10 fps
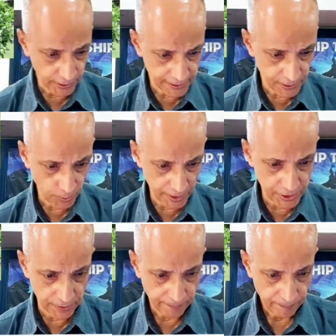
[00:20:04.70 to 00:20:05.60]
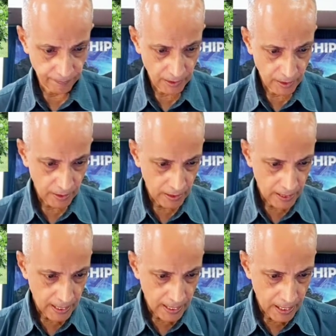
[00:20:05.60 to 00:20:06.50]
That's the question.
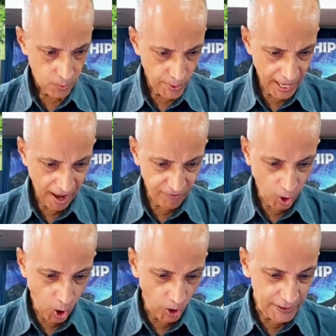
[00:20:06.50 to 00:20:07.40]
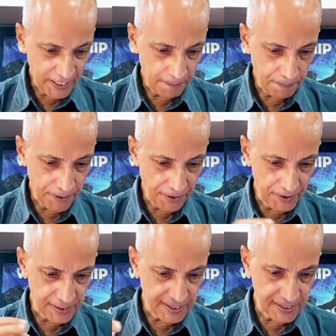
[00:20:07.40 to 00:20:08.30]
We have all the
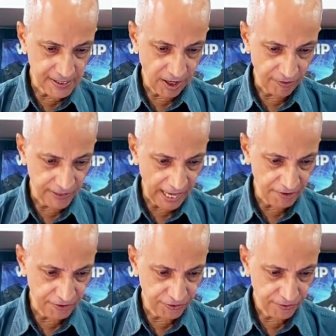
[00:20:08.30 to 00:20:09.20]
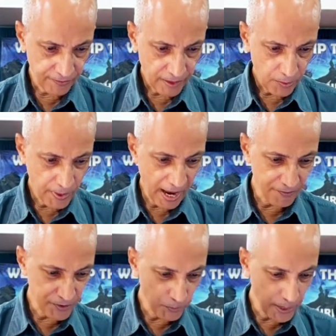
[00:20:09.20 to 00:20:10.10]
appearances of life.
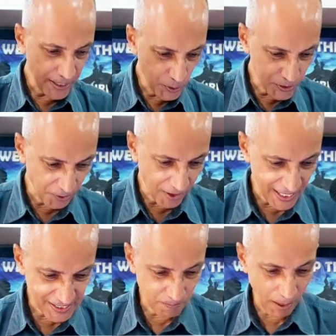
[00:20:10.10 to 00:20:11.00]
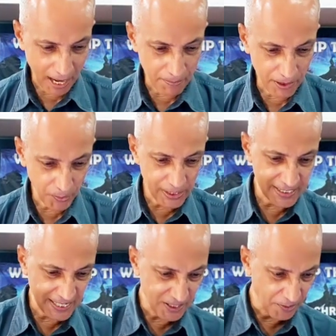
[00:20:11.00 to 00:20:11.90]
We use the right Bible. We
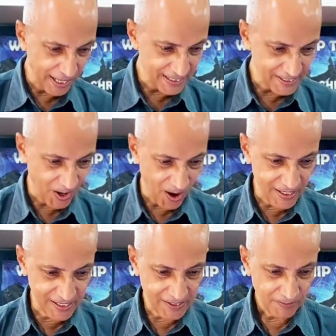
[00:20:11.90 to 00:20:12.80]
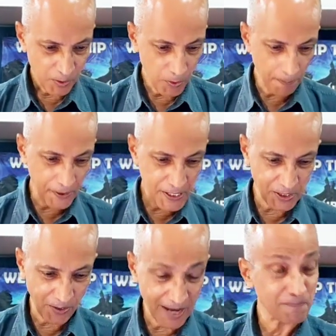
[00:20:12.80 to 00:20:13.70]
sing the right songs. We preach
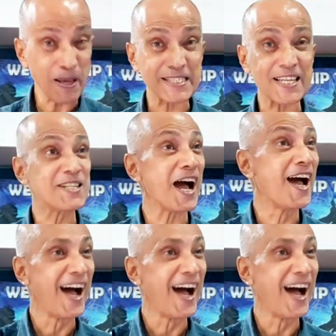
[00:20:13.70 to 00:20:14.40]
the right message.